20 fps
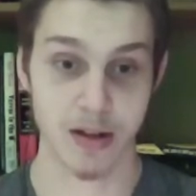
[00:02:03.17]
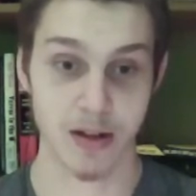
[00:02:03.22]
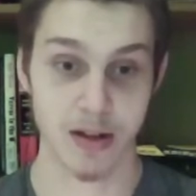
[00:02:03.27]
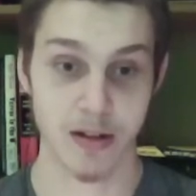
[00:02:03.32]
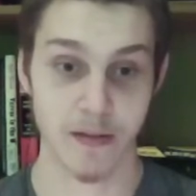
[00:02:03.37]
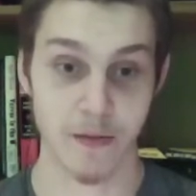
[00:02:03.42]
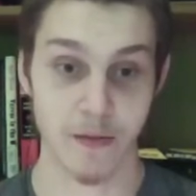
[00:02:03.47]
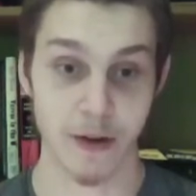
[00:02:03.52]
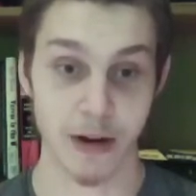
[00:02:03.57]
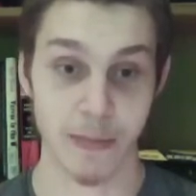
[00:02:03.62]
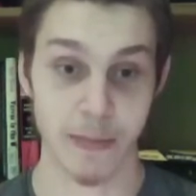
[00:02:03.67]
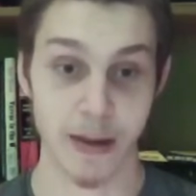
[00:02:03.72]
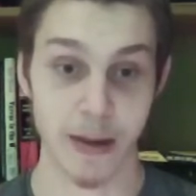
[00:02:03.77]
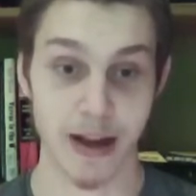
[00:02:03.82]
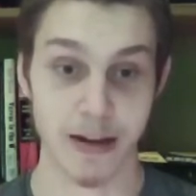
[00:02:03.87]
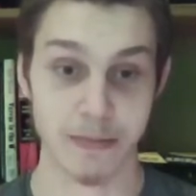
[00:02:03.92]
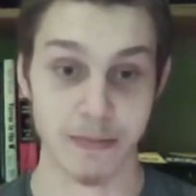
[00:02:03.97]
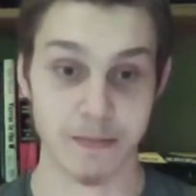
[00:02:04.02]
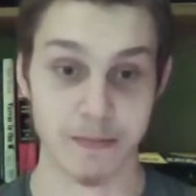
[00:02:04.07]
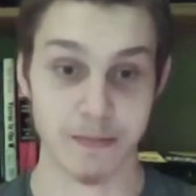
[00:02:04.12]
Very
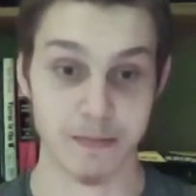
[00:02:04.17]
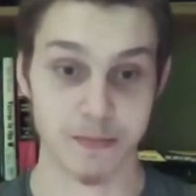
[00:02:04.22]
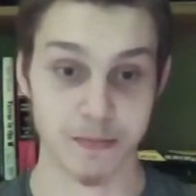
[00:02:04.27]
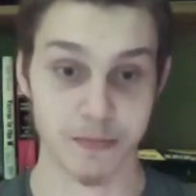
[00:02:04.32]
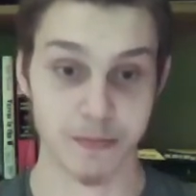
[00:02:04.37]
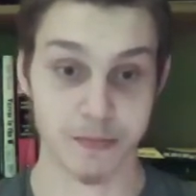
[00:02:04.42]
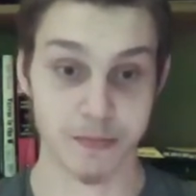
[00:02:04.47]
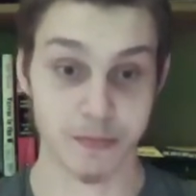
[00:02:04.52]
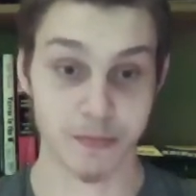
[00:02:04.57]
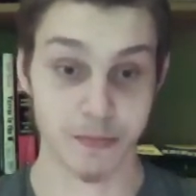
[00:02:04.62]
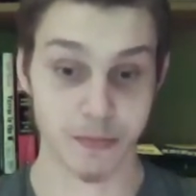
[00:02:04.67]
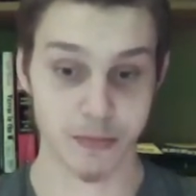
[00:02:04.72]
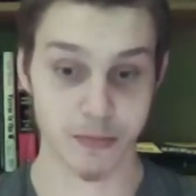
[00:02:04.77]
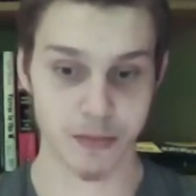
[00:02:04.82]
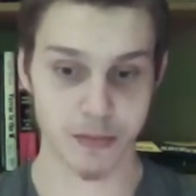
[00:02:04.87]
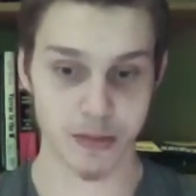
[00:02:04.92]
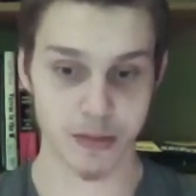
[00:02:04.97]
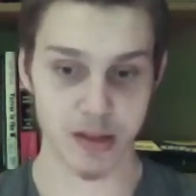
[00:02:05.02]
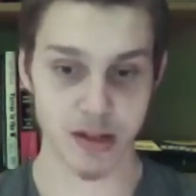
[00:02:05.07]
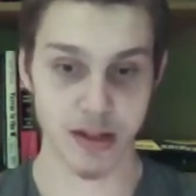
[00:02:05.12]
bad.
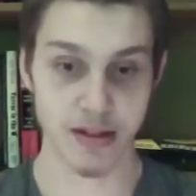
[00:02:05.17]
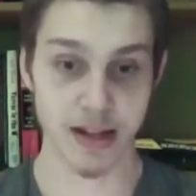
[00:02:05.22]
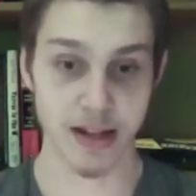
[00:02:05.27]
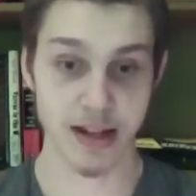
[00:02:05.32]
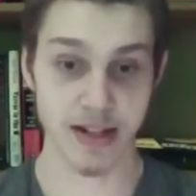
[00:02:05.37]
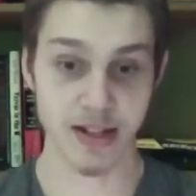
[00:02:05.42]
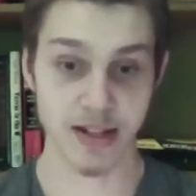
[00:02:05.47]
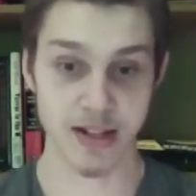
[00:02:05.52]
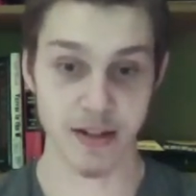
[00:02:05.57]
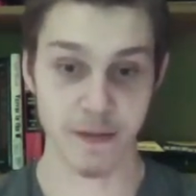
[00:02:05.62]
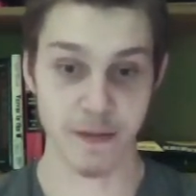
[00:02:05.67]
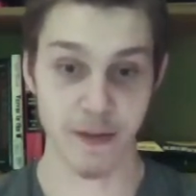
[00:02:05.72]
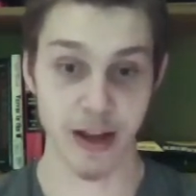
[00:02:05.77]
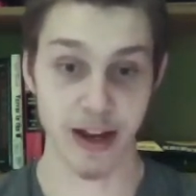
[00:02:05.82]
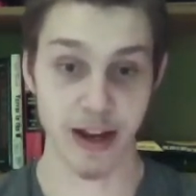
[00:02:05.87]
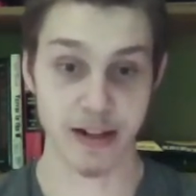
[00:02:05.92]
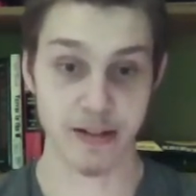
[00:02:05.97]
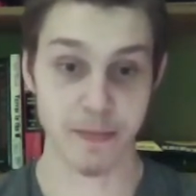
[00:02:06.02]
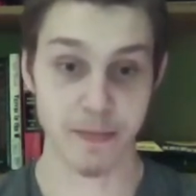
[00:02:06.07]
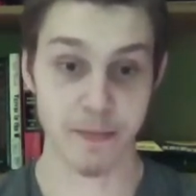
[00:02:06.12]
Next fact